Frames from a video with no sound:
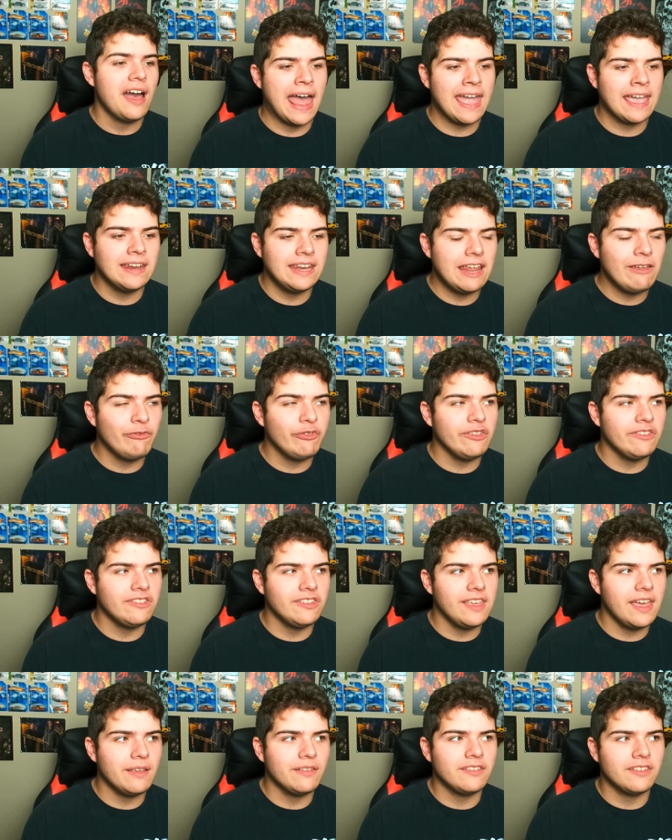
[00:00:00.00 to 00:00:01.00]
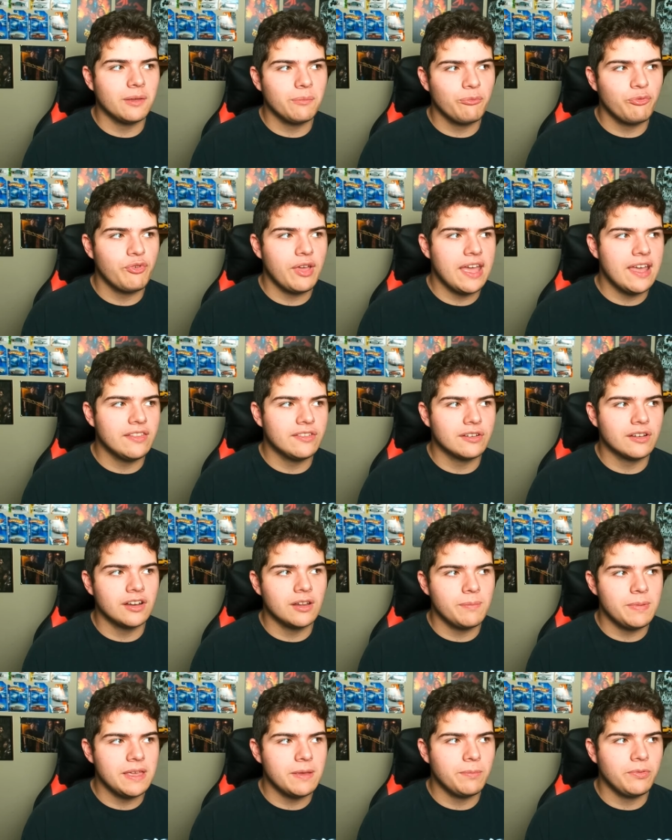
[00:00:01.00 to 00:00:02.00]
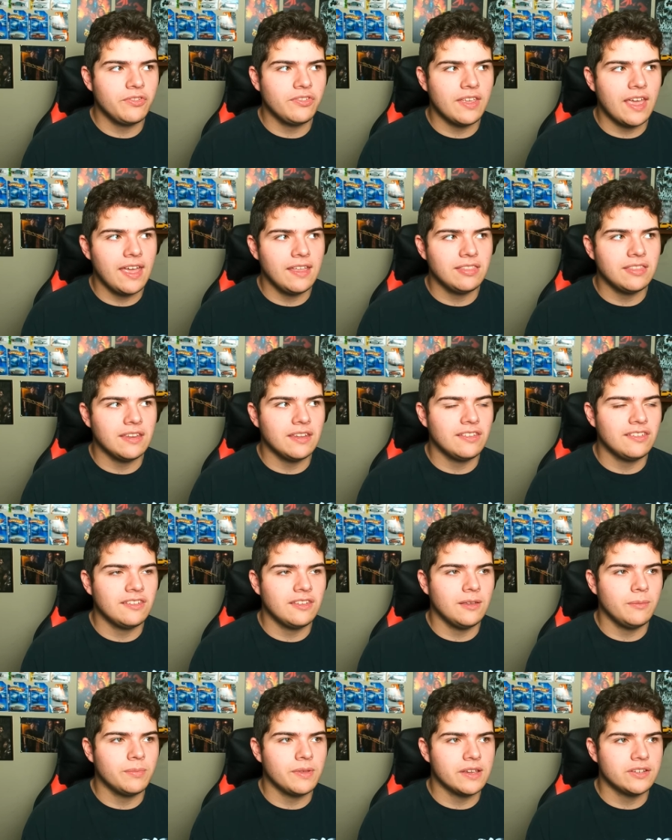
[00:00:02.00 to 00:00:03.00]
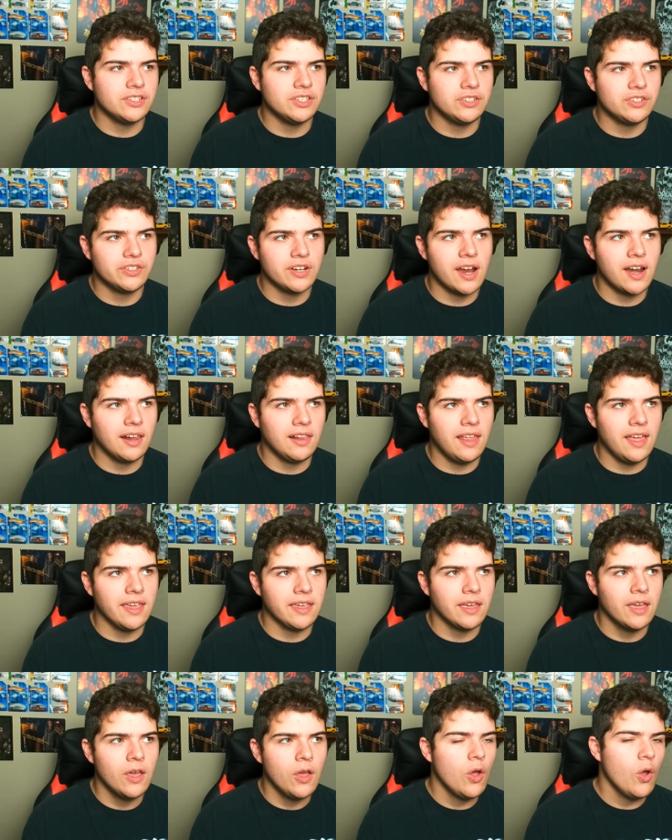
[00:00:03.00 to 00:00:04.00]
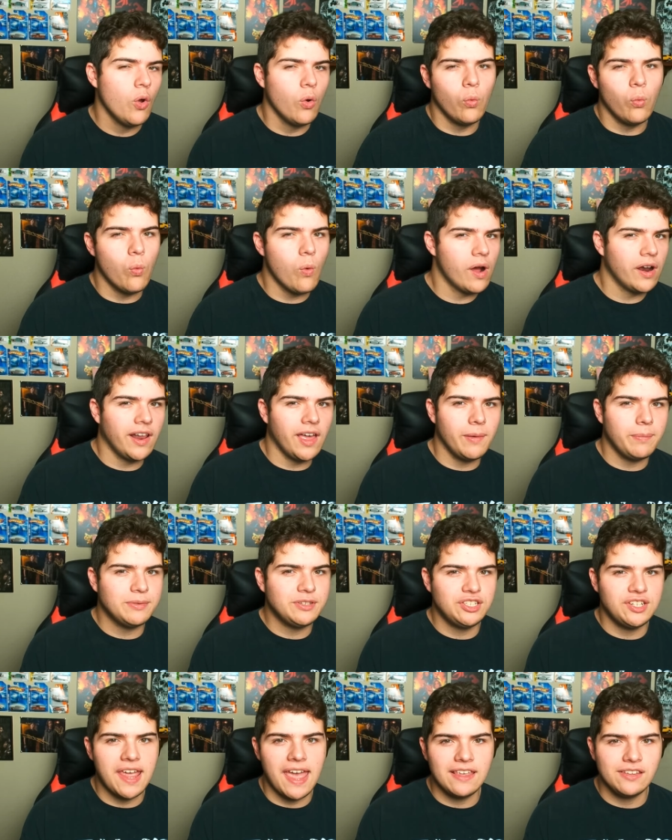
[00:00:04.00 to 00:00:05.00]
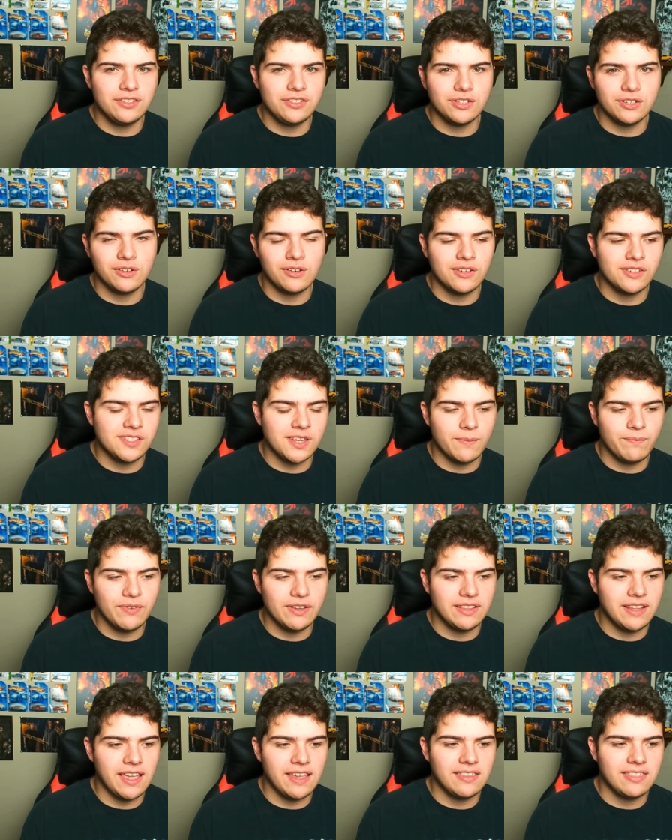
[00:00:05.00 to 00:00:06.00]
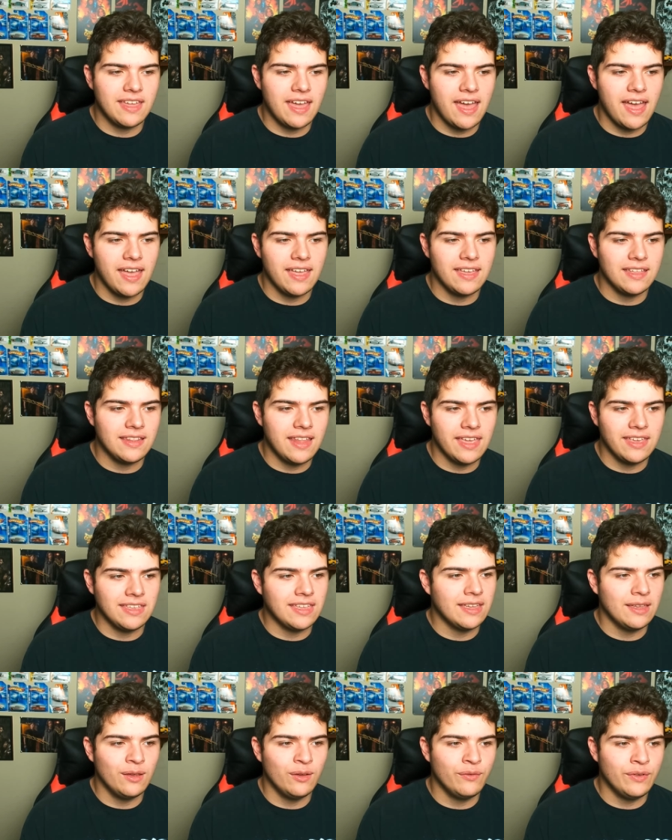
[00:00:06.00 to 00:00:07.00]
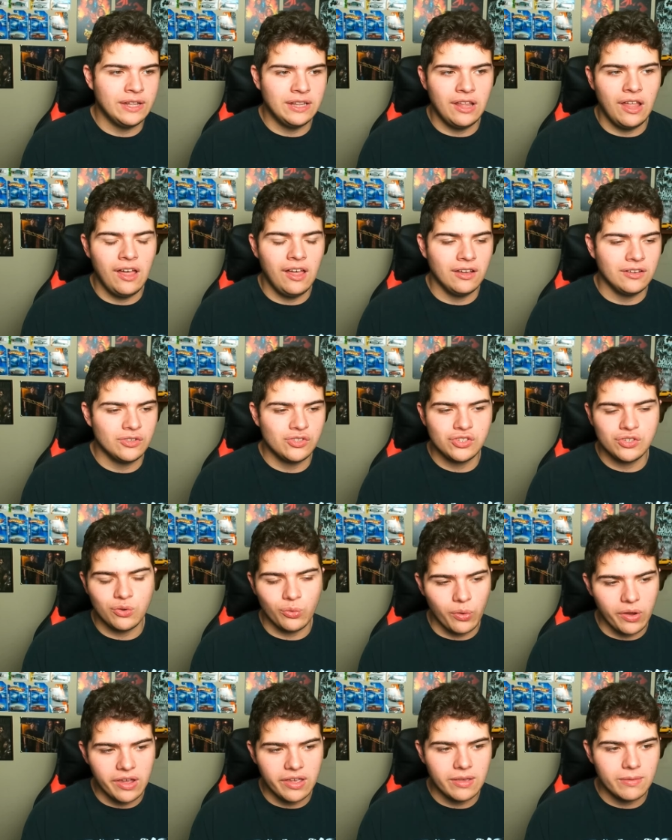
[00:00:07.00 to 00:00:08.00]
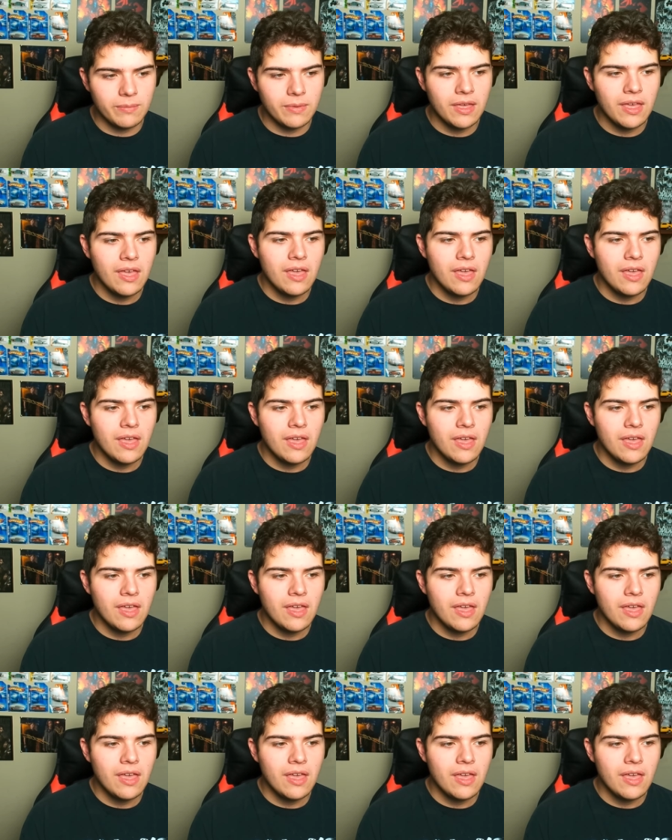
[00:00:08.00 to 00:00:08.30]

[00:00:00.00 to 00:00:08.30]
I could definitely see how some fans are going to be upset that it seems like she's trying to like one up Chester or something like that and like give a long scream.